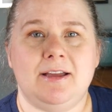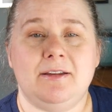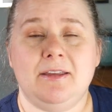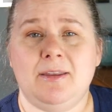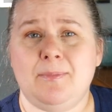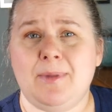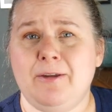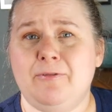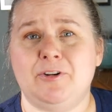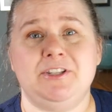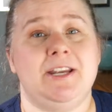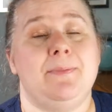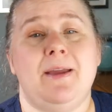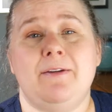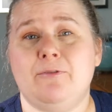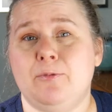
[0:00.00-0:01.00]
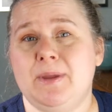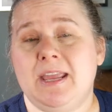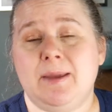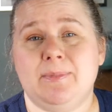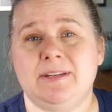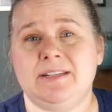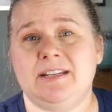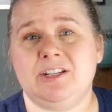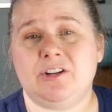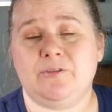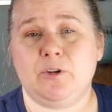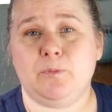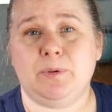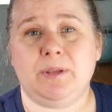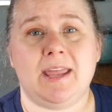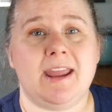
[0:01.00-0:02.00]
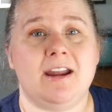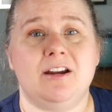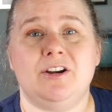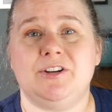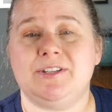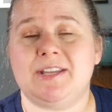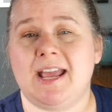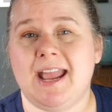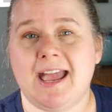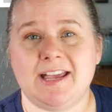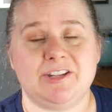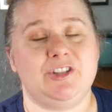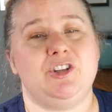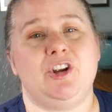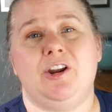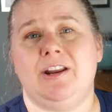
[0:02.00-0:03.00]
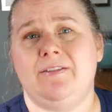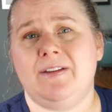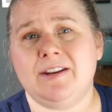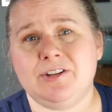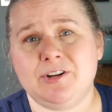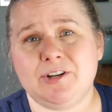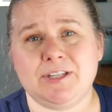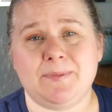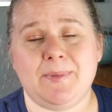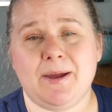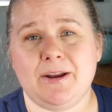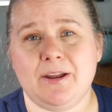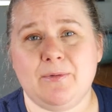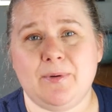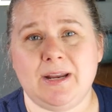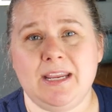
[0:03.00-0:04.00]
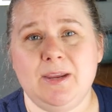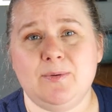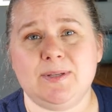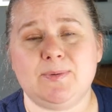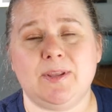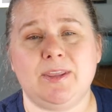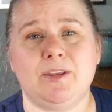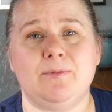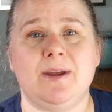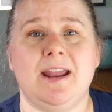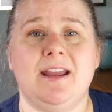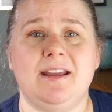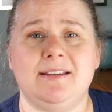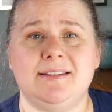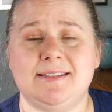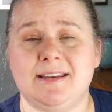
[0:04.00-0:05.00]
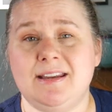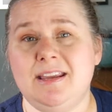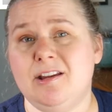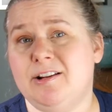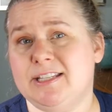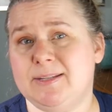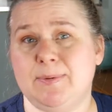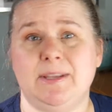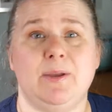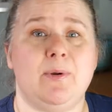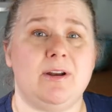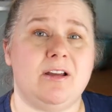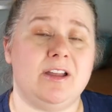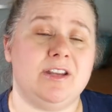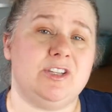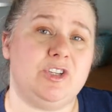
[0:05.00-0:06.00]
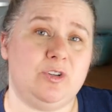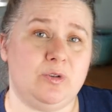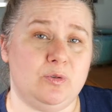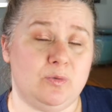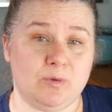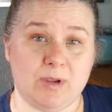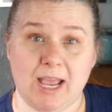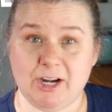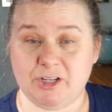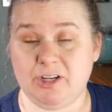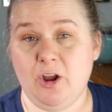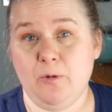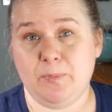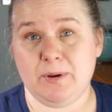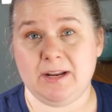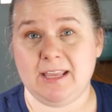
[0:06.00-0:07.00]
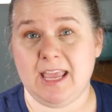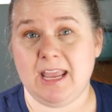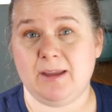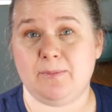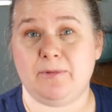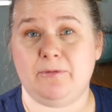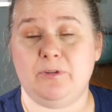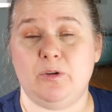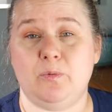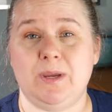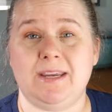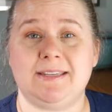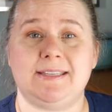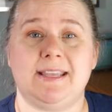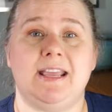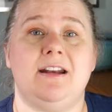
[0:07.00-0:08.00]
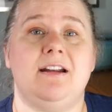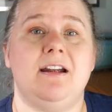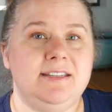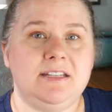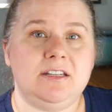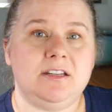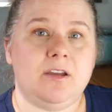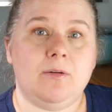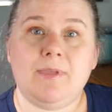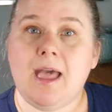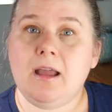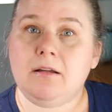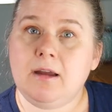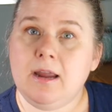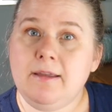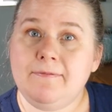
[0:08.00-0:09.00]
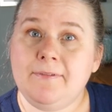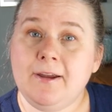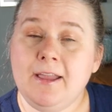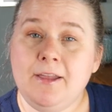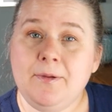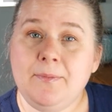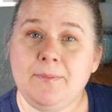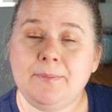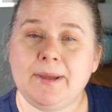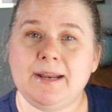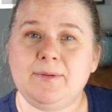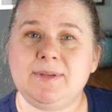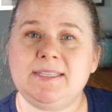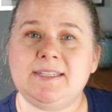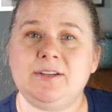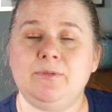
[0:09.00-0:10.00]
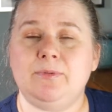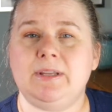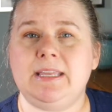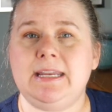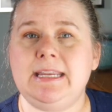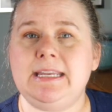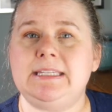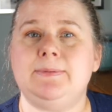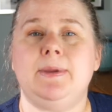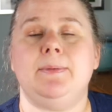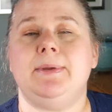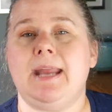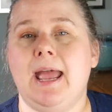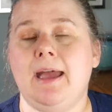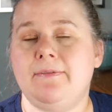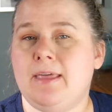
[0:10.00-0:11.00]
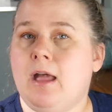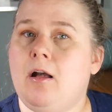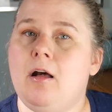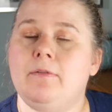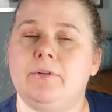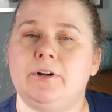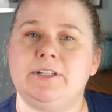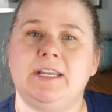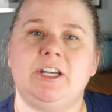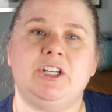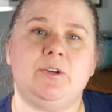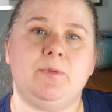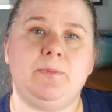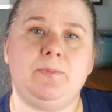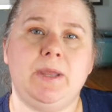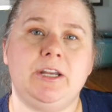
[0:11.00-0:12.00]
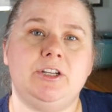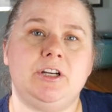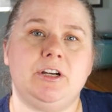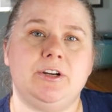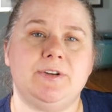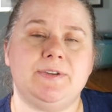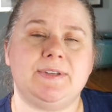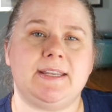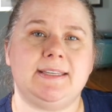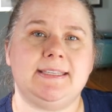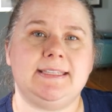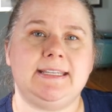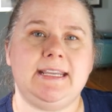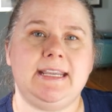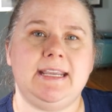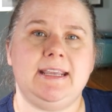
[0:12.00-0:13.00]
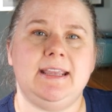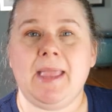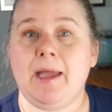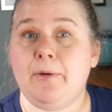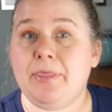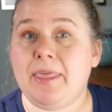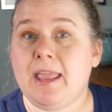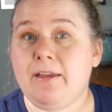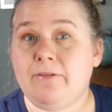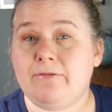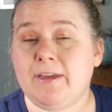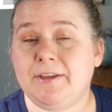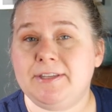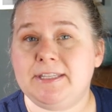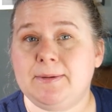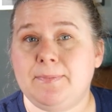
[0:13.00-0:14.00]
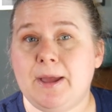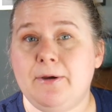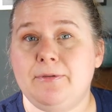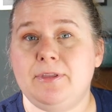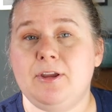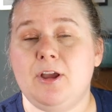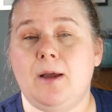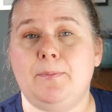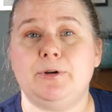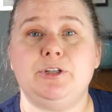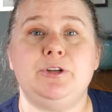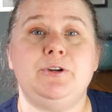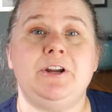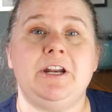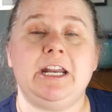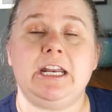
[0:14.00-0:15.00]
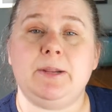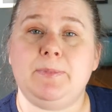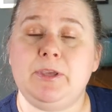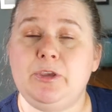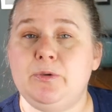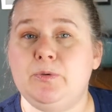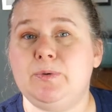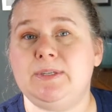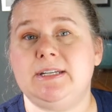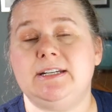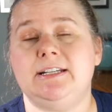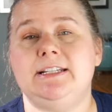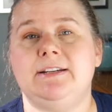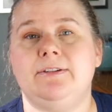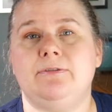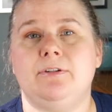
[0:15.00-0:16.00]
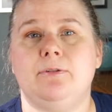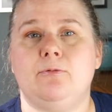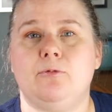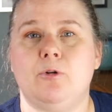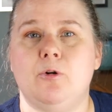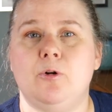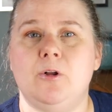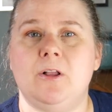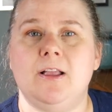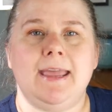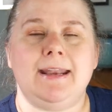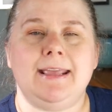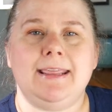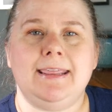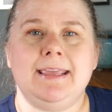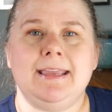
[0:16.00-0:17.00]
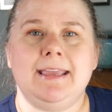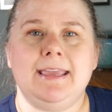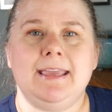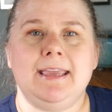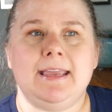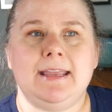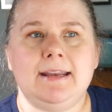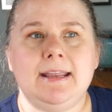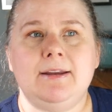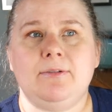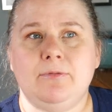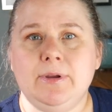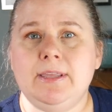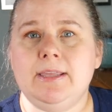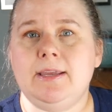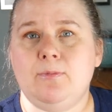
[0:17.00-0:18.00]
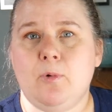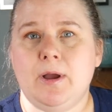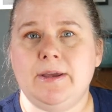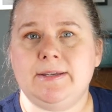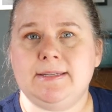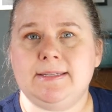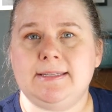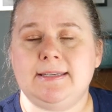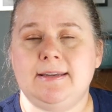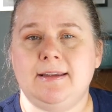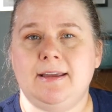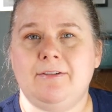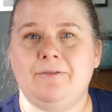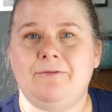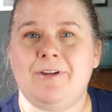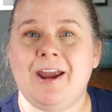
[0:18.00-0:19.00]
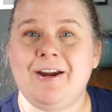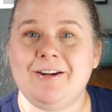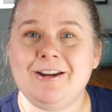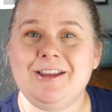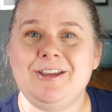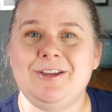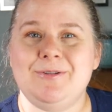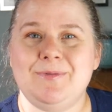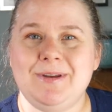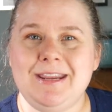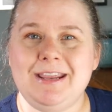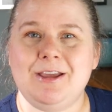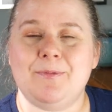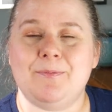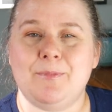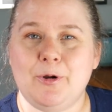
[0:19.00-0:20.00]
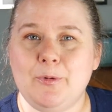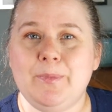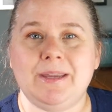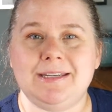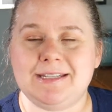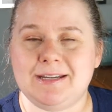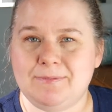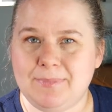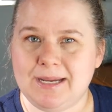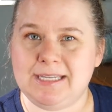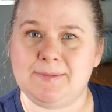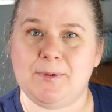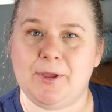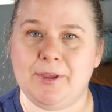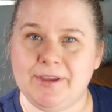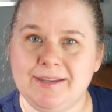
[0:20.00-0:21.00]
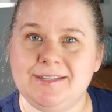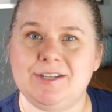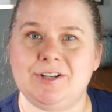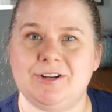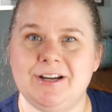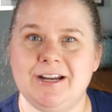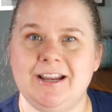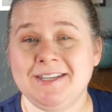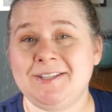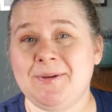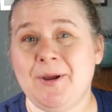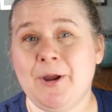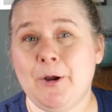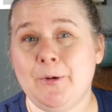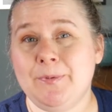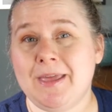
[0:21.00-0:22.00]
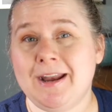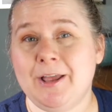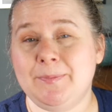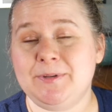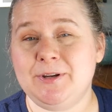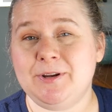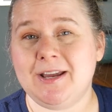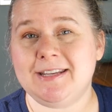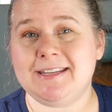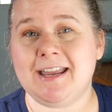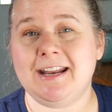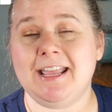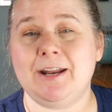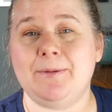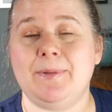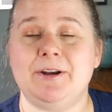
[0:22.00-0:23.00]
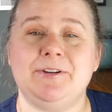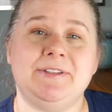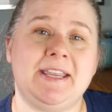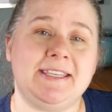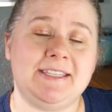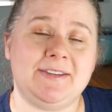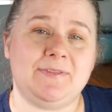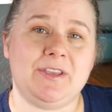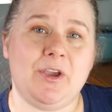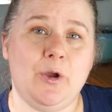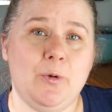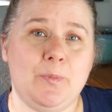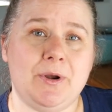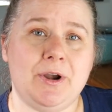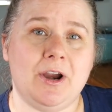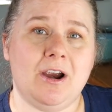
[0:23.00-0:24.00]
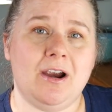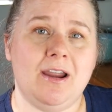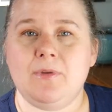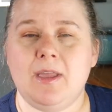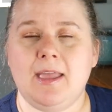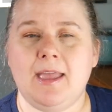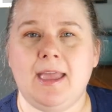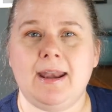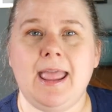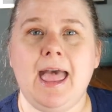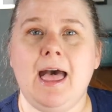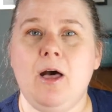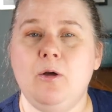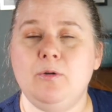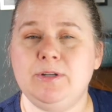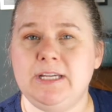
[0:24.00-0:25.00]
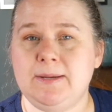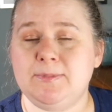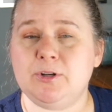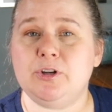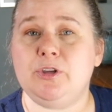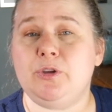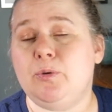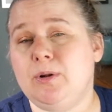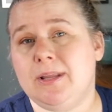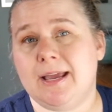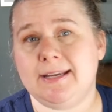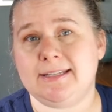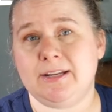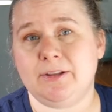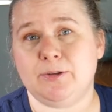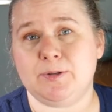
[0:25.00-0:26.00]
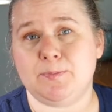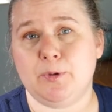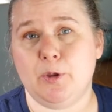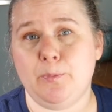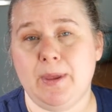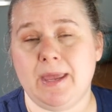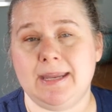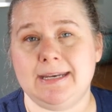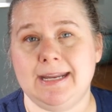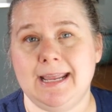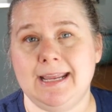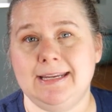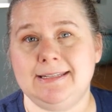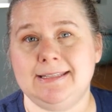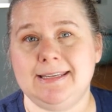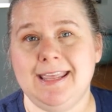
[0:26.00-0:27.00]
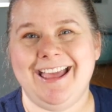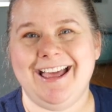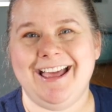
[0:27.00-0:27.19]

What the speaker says: in my first time ever being able to interview players, I asked Johnny Venters about it when he was with the Rays, and he ultimately went on to actually open a game a few weeks later. Didn't go that great for him, but it was still really neat to be able to have that conversation with pitchers and see how they felt about the opportunity to be used in a different role. And I think it really was a very unique moment in baseball history. So I hope that helps you guys kind of get a better sense of the opener and how teams are utilizing those bullpen days.